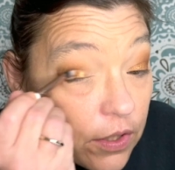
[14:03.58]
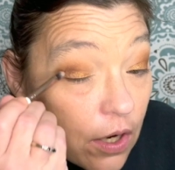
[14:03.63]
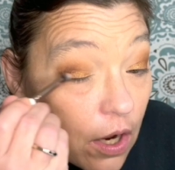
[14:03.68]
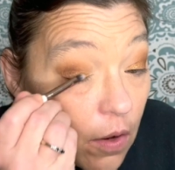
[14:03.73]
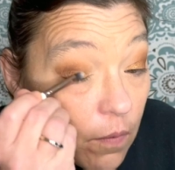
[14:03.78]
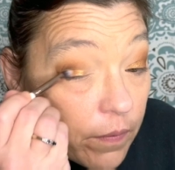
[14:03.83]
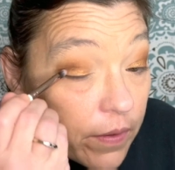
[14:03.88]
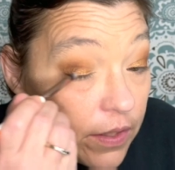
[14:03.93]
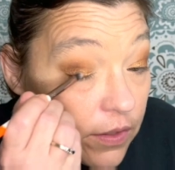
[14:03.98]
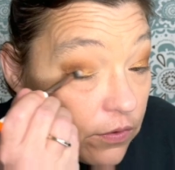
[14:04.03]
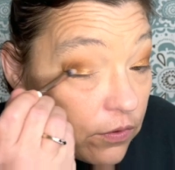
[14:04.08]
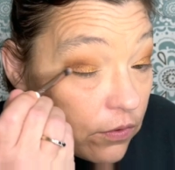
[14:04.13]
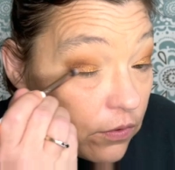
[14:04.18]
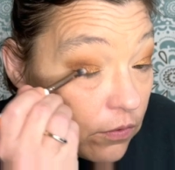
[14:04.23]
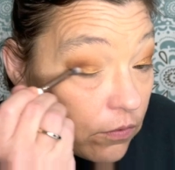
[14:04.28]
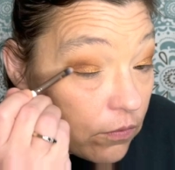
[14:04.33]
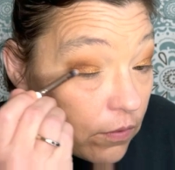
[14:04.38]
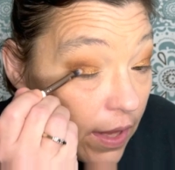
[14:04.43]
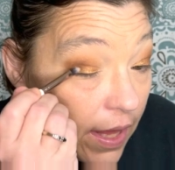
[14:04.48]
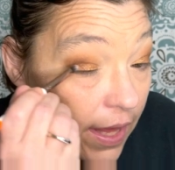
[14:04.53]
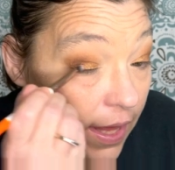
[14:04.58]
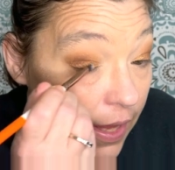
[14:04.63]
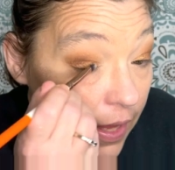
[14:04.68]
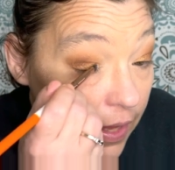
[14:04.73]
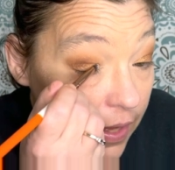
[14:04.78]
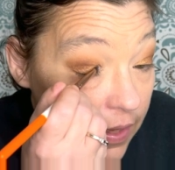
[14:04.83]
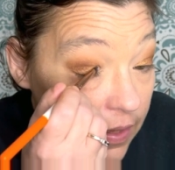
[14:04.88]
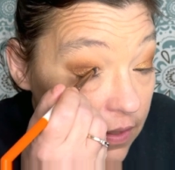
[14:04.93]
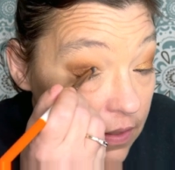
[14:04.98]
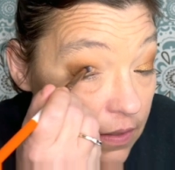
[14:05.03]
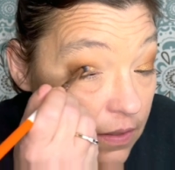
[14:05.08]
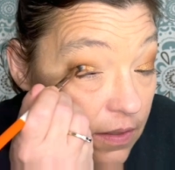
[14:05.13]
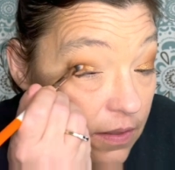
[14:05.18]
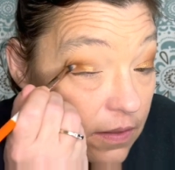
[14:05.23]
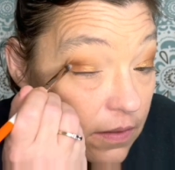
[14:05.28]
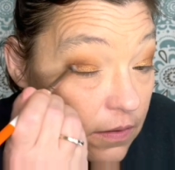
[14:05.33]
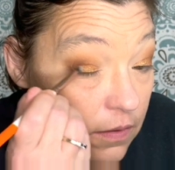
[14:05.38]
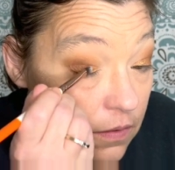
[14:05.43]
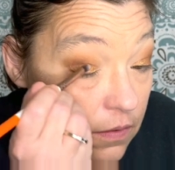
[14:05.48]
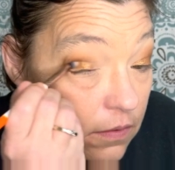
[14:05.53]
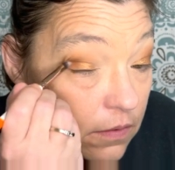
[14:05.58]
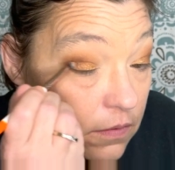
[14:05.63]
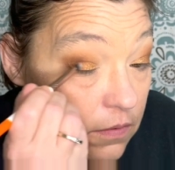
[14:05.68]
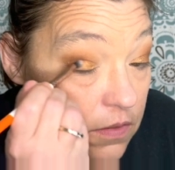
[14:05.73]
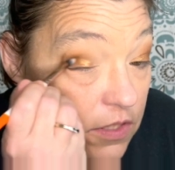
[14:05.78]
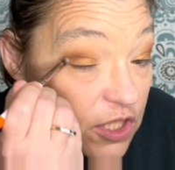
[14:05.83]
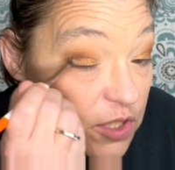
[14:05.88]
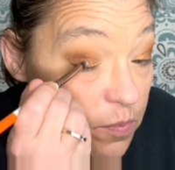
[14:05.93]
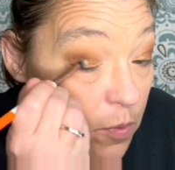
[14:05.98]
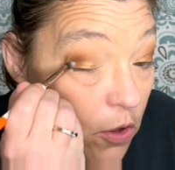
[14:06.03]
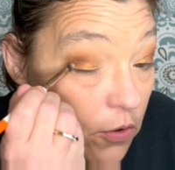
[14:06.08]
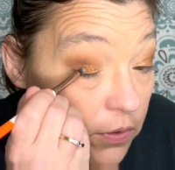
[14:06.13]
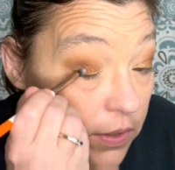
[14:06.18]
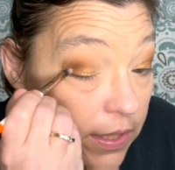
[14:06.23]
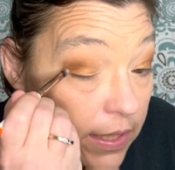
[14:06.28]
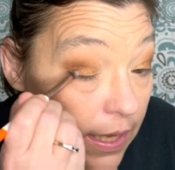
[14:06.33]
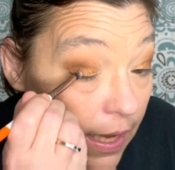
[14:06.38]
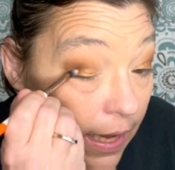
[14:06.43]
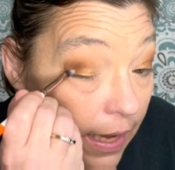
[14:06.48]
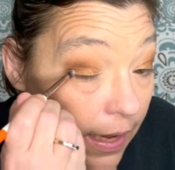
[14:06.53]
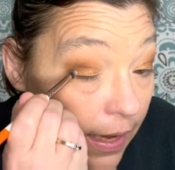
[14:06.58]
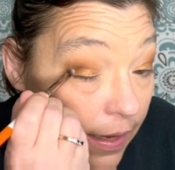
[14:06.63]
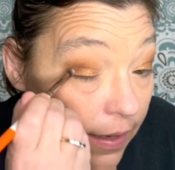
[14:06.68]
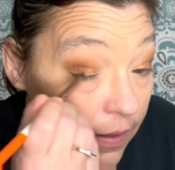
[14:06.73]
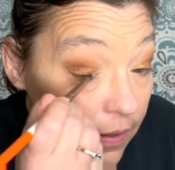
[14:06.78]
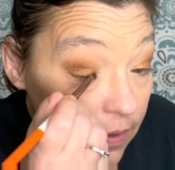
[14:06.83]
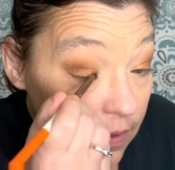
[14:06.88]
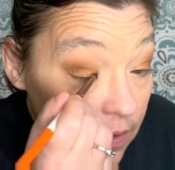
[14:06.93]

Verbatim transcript: only do a smoky eye.